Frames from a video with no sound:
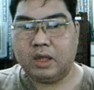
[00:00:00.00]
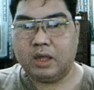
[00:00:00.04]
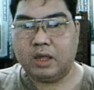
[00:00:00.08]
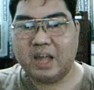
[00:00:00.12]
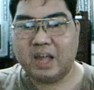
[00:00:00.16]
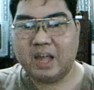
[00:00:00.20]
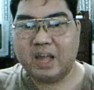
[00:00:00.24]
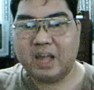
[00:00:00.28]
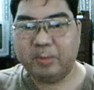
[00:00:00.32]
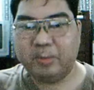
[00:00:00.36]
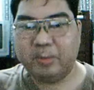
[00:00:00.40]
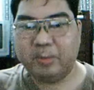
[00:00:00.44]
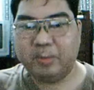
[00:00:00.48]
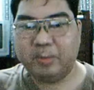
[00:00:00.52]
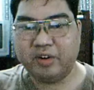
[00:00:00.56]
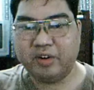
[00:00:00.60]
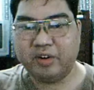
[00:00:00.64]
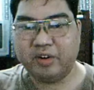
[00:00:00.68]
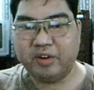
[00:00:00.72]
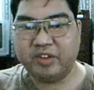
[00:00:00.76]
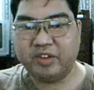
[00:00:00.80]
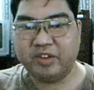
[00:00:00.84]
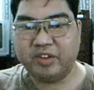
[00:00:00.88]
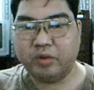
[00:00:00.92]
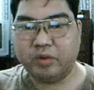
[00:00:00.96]
Asperger's
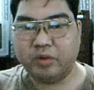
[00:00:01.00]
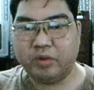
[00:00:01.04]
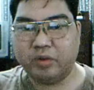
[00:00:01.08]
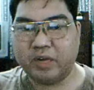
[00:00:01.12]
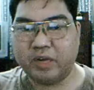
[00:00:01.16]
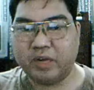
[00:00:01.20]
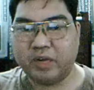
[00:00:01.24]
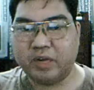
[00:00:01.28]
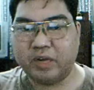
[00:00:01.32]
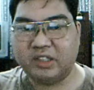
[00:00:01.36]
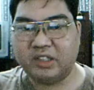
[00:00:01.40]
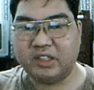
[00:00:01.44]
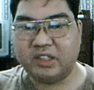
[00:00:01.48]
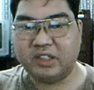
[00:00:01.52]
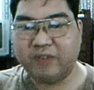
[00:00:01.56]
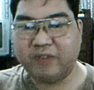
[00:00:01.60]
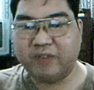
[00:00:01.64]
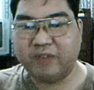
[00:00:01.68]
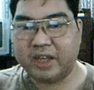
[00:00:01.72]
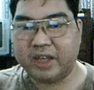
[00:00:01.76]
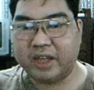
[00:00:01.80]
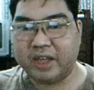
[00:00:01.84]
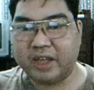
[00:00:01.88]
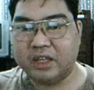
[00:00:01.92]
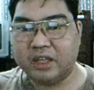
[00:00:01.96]
disorder is
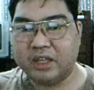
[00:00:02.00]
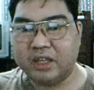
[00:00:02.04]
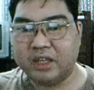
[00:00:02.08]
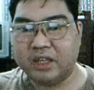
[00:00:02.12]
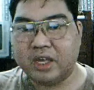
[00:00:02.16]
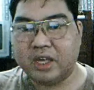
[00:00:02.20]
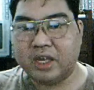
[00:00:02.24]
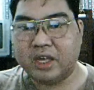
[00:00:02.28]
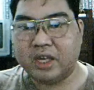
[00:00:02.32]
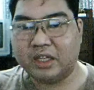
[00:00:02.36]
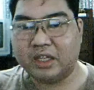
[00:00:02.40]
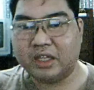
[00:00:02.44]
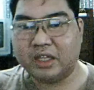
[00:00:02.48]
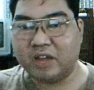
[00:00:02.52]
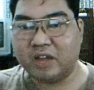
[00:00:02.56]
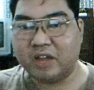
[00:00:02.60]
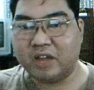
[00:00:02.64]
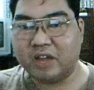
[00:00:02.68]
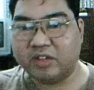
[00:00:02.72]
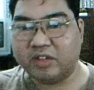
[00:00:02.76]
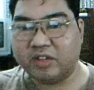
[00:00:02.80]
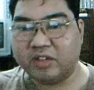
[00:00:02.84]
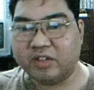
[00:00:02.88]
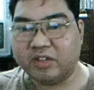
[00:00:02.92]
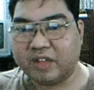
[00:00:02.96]
defined in the
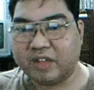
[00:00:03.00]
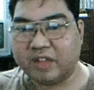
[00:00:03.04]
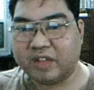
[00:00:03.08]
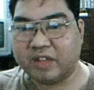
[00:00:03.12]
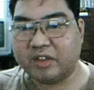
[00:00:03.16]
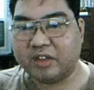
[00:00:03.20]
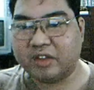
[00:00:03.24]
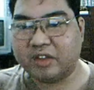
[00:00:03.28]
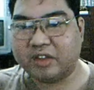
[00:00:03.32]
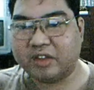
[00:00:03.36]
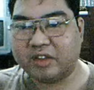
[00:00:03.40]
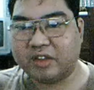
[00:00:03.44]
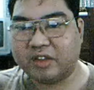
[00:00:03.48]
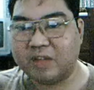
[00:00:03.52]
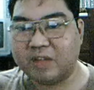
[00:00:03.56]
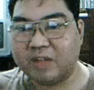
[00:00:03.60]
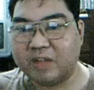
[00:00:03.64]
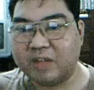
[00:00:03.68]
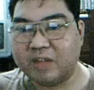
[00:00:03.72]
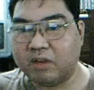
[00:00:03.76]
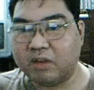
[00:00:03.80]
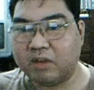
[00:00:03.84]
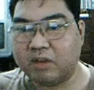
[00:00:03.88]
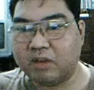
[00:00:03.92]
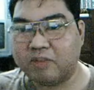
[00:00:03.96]
Diagnostic and Statistical
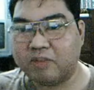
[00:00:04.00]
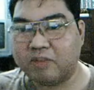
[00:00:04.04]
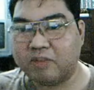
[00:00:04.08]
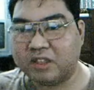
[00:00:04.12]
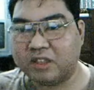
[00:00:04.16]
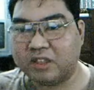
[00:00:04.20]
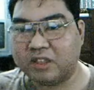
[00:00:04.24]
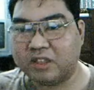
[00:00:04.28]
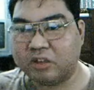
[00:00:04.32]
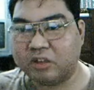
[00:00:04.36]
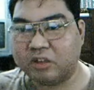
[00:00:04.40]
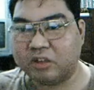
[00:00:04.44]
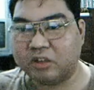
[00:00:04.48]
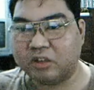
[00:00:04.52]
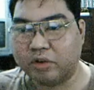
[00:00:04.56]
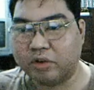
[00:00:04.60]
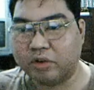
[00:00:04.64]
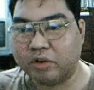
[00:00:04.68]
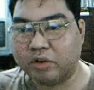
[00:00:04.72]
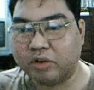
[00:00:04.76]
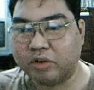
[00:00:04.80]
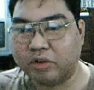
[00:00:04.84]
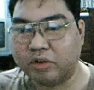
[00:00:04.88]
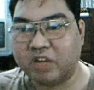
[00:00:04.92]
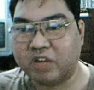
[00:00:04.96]
Manual of Mental
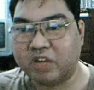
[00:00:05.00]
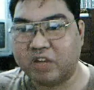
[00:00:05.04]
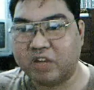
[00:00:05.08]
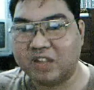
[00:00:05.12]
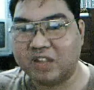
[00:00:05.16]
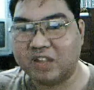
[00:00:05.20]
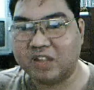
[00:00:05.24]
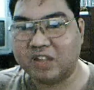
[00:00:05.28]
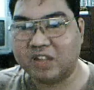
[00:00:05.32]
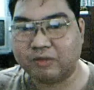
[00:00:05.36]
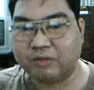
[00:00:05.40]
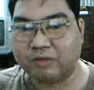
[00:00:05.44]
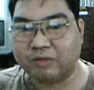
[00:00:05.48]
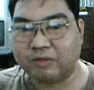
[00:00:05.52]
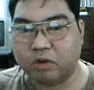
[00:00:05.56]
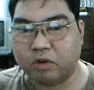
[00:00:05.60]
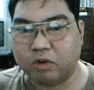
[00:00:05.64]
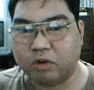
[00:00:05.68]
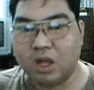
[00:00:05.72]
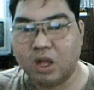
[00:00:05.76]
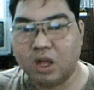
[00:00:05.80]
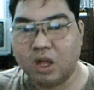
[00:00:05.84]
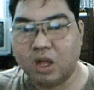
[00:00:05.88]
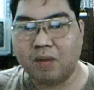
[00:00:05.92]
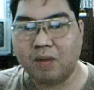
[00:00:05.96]
Disorders, or DSM-4,
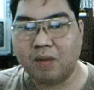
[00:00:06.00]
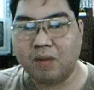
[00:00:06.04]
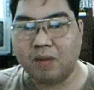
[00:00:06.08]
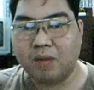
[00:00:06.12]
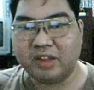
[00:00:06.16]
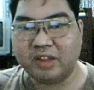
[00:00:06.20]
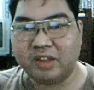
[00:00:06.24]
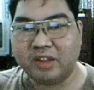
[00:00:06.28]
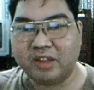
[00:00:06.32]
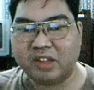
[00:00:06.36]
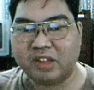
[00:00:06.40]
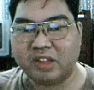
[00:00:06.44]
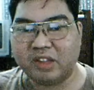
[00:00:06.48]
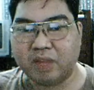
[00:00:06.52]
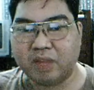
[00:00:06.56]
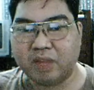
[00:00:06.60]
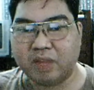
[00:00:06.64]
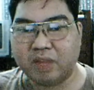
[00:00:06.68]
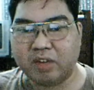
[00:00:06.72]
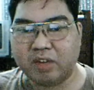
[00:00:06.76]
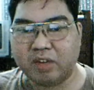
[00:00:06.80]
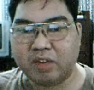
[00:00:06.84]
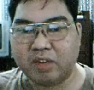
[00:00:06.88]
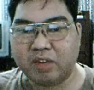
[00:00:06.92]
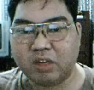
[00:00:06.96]
by 6 main
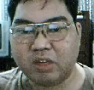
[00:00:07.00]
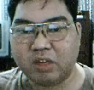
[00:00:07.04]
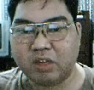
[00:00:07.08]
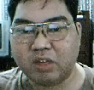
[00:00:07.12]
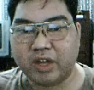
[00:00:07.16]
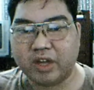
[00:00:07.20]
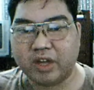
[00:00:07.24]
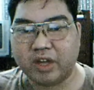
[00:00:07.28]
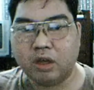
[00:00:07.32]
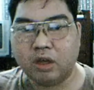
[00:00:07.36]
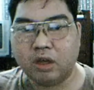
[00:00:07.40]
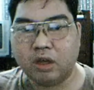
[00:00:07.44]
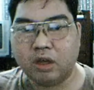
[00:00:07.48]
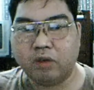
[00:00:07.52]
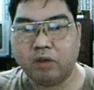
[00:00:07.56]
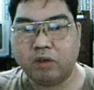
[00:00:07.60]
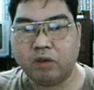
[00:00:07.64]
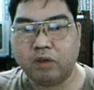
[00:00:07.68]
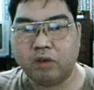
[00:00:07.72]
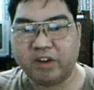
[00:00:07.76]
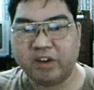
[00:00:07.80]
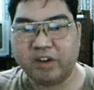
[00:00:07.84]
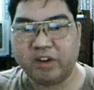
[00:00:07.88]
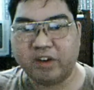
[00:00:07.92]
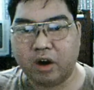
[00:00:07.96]
criteria,
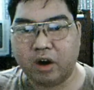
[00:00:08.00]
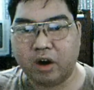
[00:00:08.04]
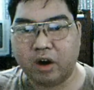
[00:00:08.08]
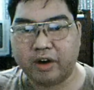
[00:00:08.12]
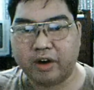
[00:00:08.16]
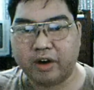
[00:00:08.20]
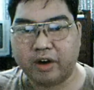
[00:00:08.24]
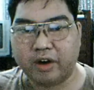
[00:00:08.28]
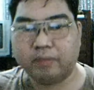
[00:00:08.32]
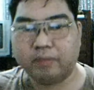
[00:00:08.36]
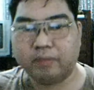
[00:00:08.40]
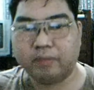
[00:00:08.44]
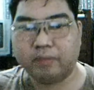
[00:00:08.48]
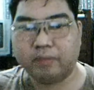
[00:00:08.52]
which are: